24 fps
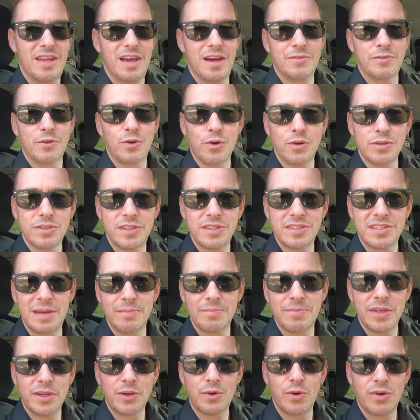Now, of course, there's
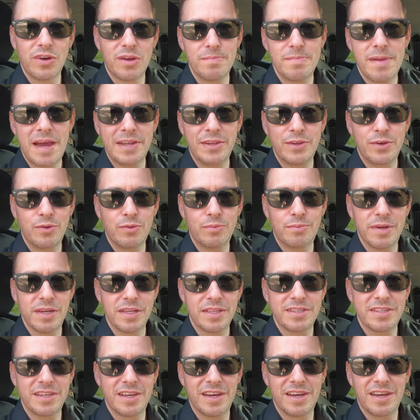something called a manual,
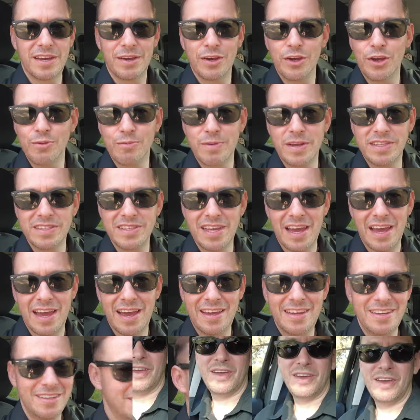but who reads that,
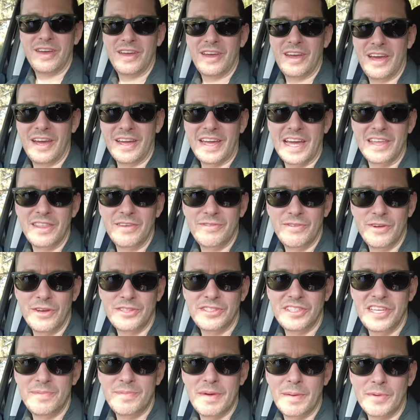hey? Okay, the
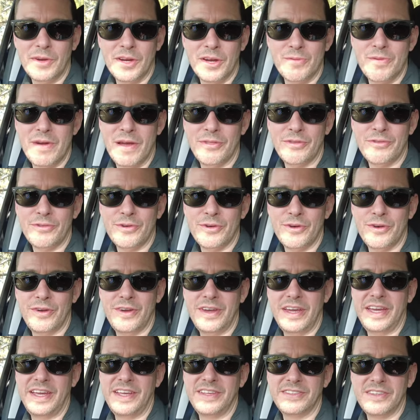first tip I'm going to run through
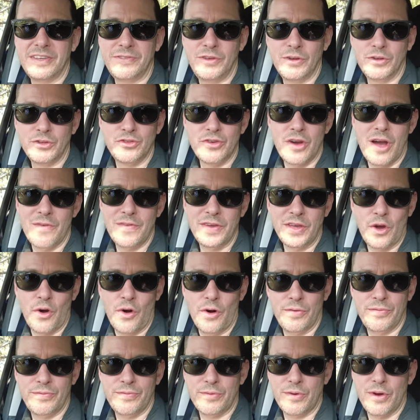is if you're driving
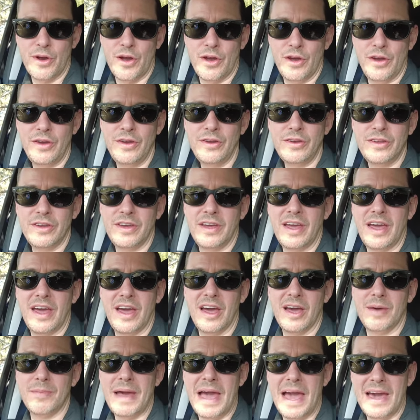off-road,
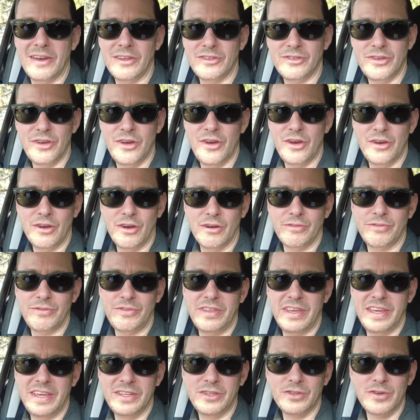how to turn off
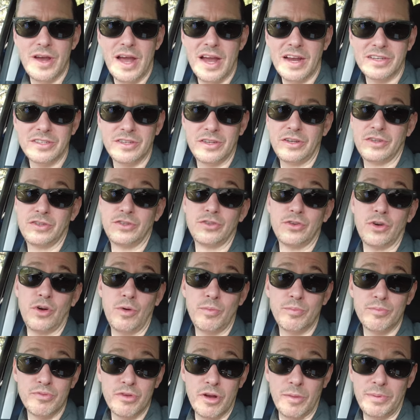the traction control
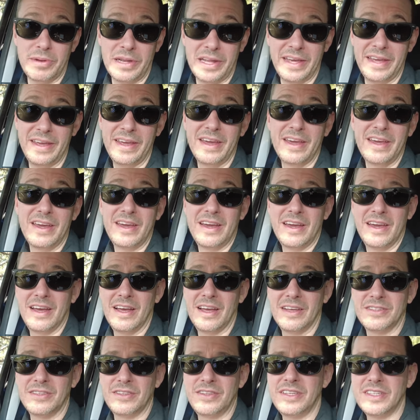properly.
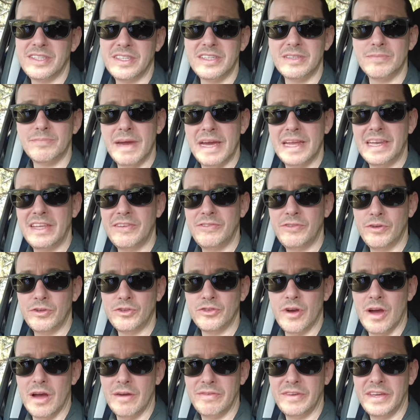So this is mainly if you're
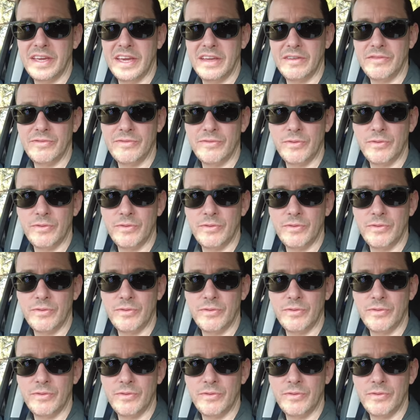driving in